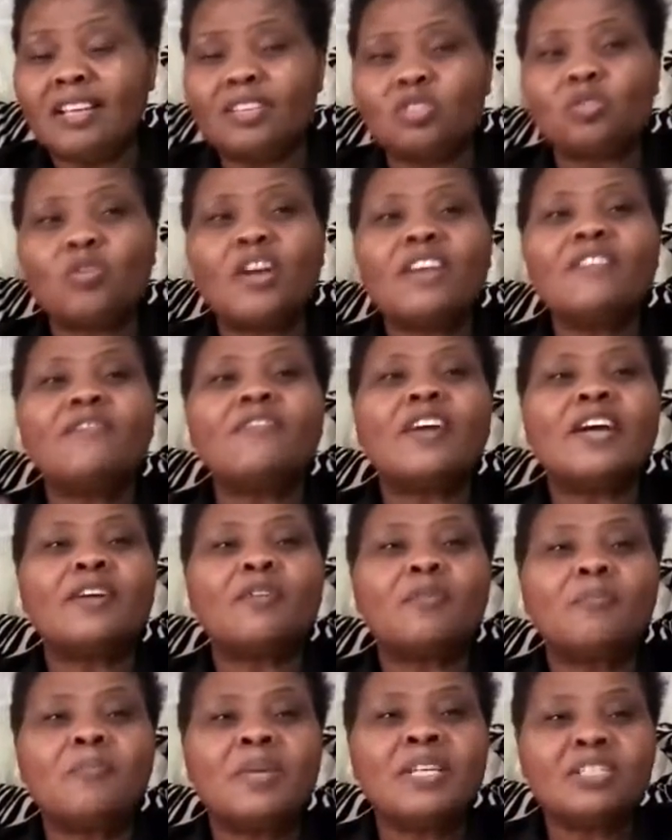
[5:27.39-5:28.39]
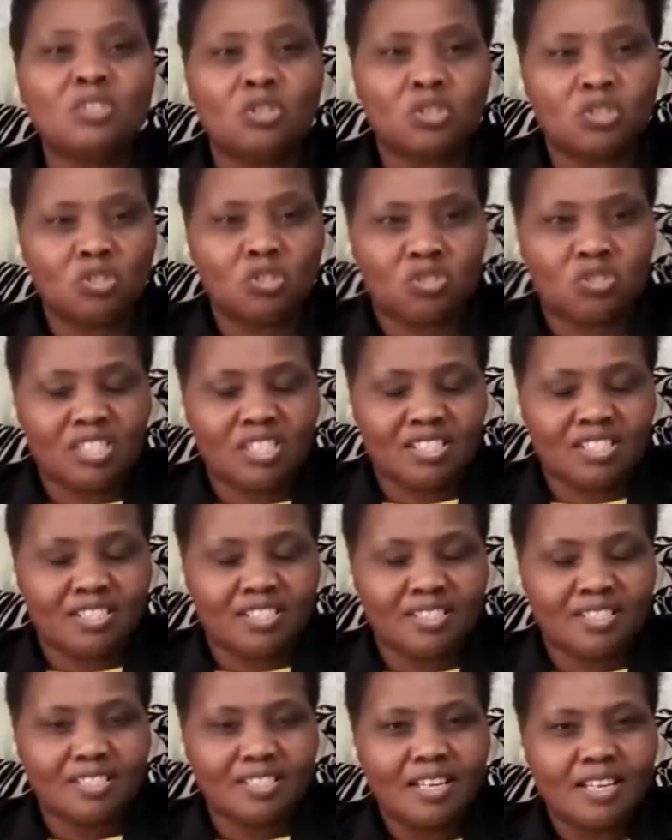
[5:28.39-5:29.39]
So environmental
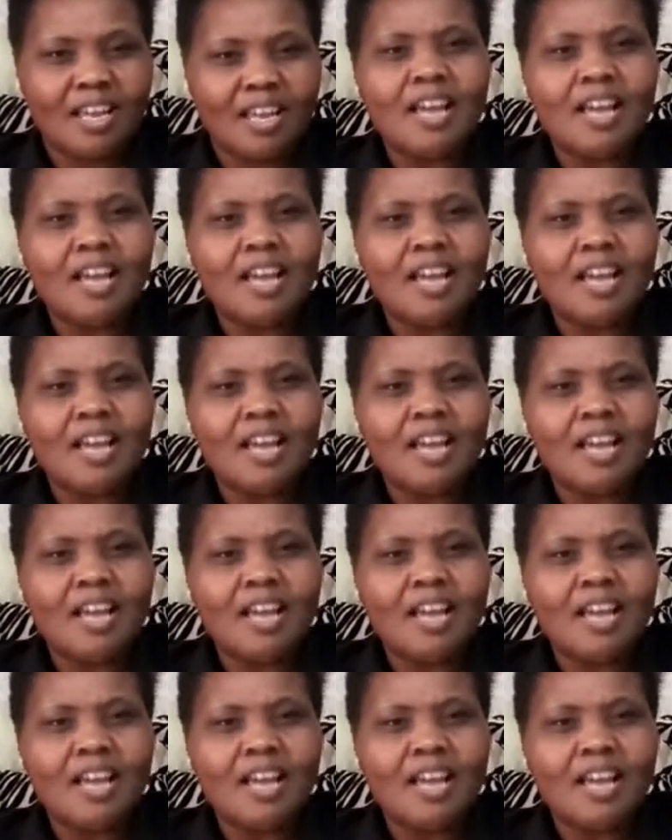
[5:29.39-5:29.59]
stresses.